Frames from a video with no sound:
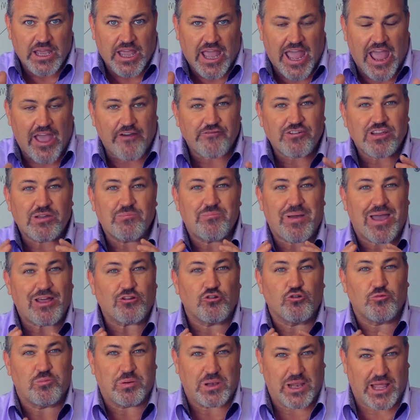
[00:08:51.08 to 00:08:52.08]
Having
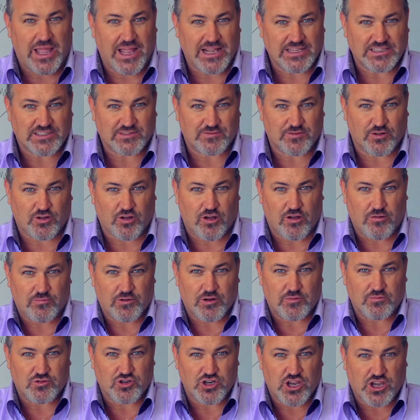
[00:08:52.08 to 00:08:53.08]
battle plans for
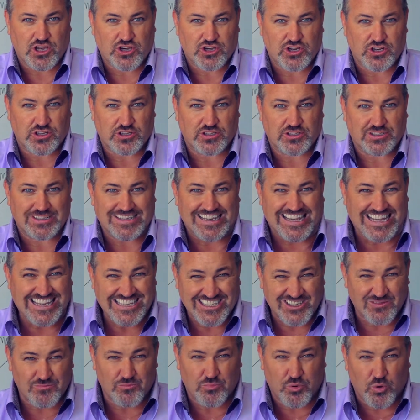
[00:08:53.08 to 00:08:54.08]
common objections
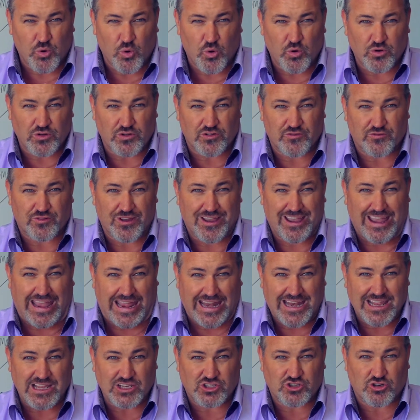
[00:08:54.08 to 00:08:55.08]
is important for
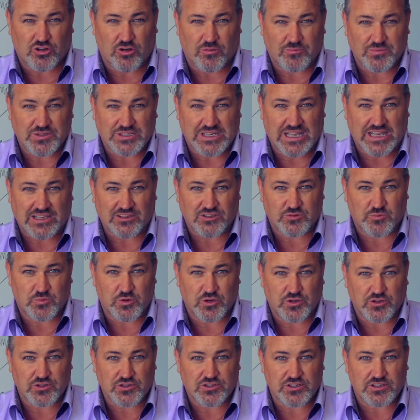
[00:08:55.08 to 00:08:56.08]
any top
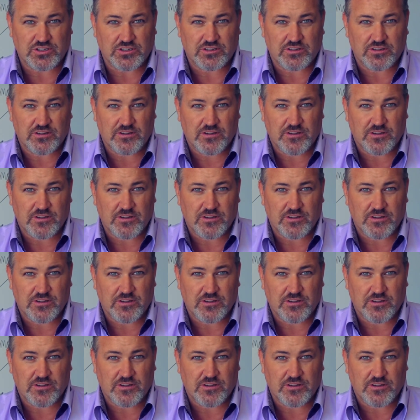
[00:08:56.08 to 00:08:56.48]
salesperson.